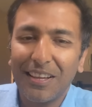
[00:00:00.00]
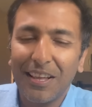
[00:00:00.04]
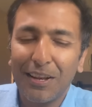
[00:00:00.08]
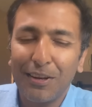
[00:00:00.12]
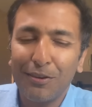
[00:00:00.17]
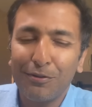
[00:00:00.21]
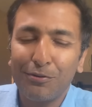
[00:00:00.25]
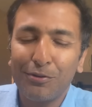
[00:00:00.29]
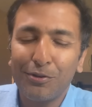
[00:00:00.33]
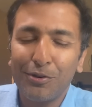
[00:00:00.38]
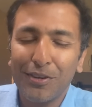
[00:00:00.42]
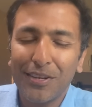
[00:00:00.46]

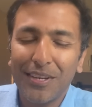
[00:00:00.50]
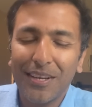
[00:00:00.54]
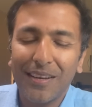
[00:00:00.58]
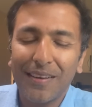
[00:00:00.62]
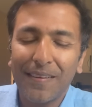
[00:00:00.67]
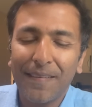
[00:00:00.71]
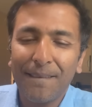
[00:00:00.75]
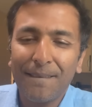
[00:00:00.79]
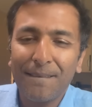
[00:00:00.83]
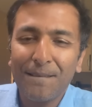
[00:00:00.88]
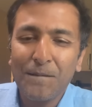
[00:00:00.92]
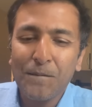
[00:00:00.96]
California.
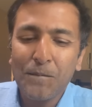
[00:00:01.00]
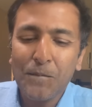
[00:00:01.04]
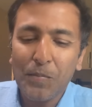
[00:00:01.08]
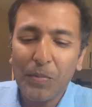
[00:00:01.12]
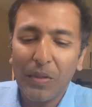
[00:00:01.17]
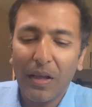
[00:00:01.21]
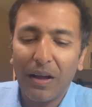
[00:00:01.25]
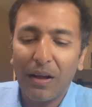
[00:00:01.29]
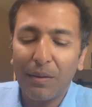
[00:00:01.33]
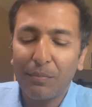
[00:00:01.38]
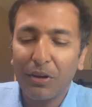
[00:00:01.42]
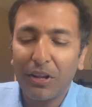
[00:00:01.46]

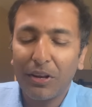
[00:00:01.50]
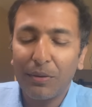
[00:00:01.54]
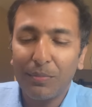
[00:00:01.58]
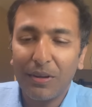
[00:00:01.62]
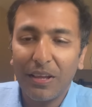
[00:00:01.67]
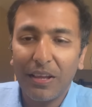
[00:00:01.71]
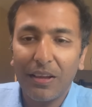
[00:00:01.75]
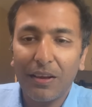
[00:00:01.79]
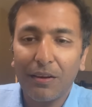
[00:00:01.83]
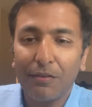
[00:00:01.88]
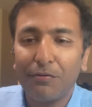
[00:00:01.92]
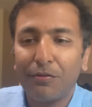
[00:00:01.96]
I'm going to be
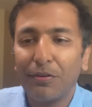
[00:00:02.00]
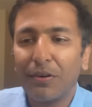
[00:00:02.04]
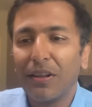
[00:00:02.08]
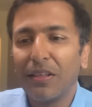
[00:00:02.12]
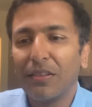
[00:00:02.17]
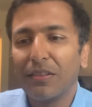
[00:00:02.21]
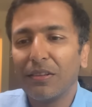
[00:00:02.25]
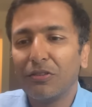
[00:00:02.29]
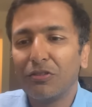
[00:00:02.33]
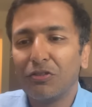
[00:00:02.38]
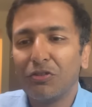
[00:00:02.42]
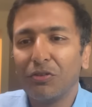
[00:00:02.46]
here for
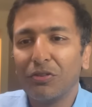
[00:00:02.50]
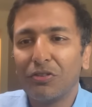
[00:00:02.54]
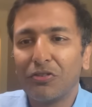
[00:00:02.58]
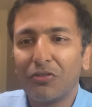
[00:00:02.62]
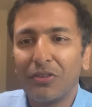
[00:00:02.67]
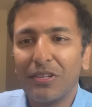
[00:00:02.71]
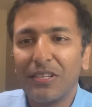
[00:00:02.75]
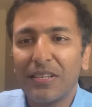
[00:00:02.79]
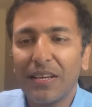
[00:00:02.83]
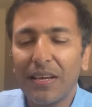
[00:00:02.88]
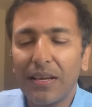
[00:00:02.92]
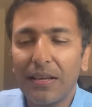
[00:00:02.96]
another two or
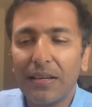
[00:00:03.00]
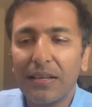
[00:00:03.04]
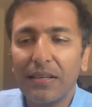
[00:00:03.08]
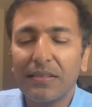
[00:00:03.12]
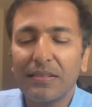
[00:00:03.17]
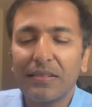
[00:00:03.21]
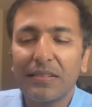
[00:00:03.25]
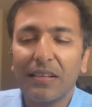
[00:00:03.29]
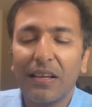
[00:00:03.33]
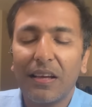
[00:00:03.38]
three days.